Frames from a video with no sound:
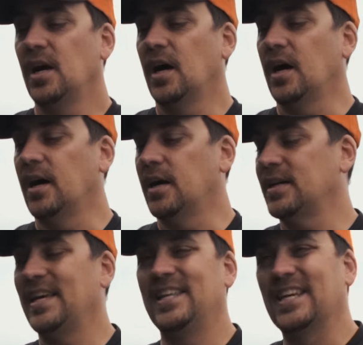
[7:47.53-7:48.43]
Uh,
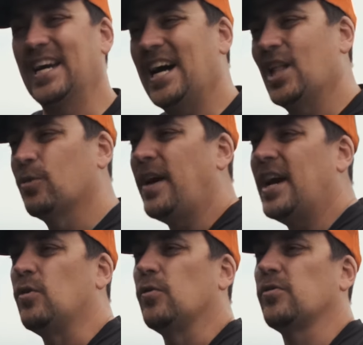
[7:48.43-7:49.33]
and the
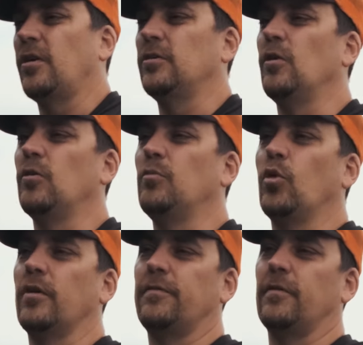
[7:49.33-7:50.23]
Colorados are known
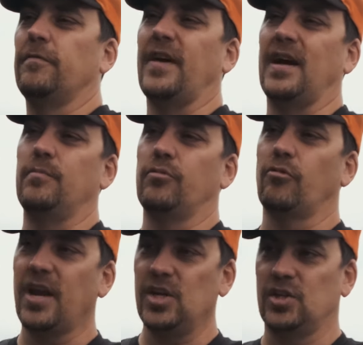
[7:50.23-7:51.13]
more for
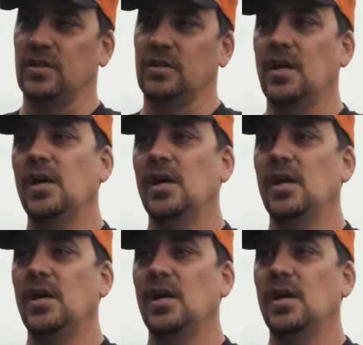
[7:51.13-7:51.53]
vibration.